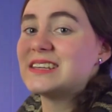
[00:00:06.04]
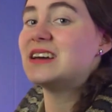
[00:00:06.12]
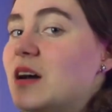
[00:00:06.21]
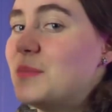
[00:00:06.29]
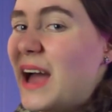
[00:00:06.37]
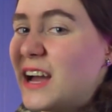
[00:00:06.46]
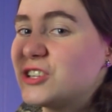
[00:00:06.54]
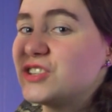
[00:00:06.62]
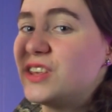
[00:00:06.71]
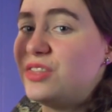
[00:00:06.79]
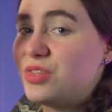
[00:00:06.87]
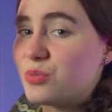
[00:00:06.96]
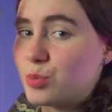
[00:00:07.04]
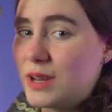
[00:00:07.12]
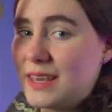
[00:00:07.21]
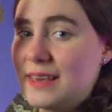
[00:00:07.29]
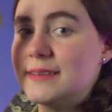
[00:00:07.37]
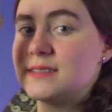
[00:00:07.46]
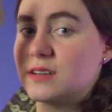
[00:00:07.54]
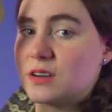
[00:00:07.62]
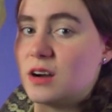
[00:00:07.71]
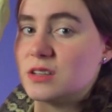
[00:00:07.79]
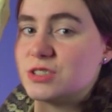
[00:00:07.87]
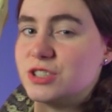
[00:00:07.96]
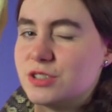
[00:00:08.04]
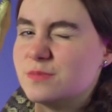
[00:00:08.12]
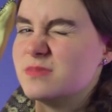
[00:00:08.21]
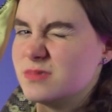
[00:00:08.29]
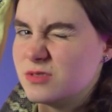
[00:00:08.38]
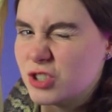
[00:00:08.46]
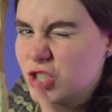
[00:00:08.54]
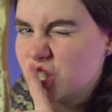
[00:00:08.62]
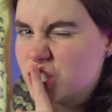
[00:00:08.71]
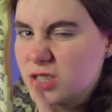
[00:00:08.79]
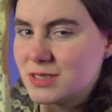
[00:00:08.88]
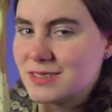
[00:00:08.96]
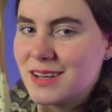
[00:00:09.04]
I'm actually 3 geese in a costume. You